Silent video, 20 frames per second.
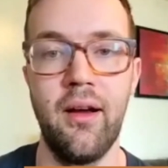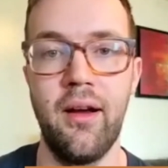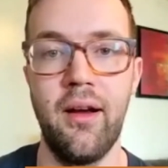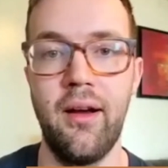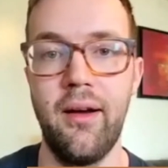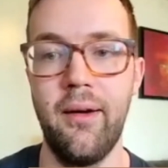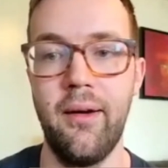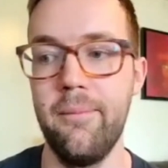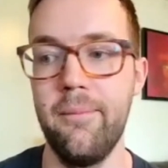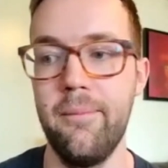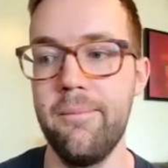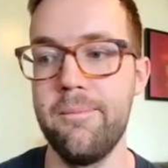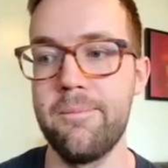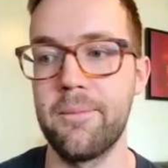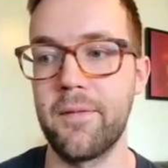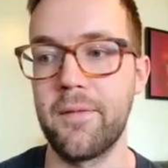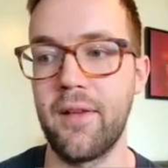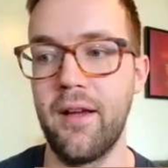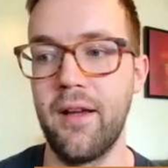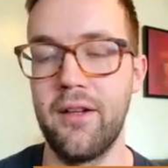
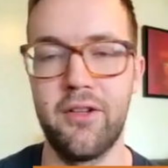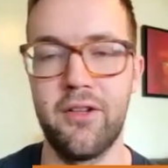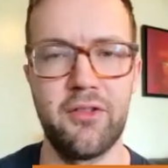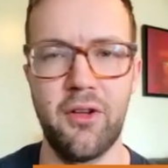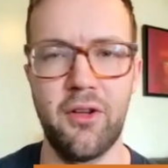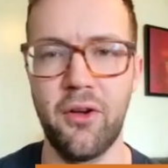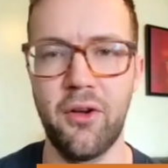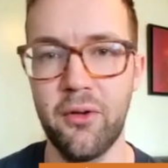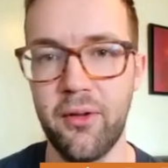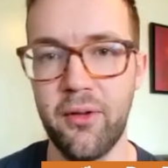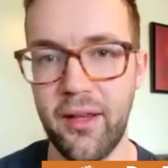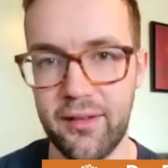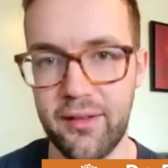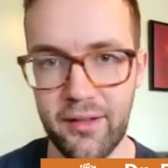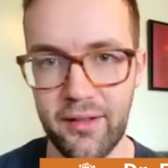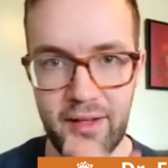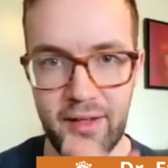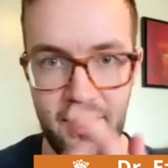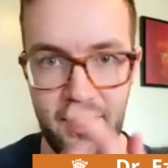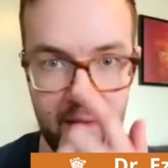I just also like to
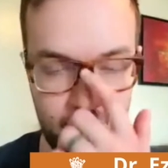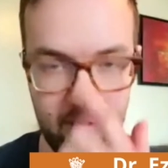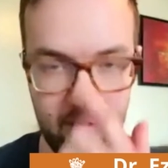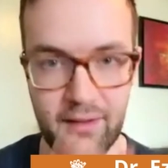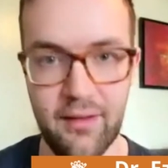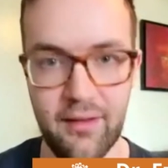say that